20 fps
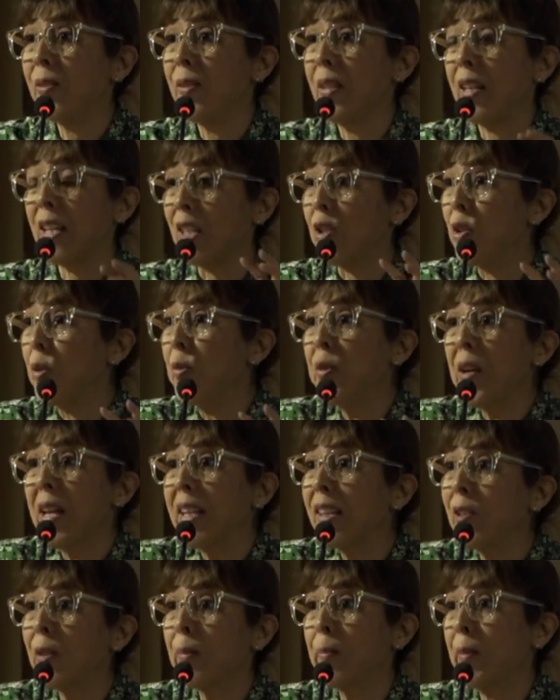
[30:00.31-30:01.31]
and you
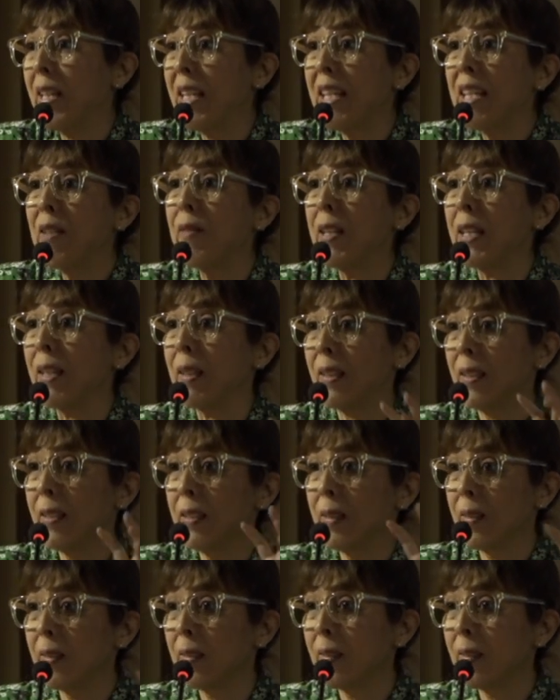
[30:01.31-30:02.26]
end up leaving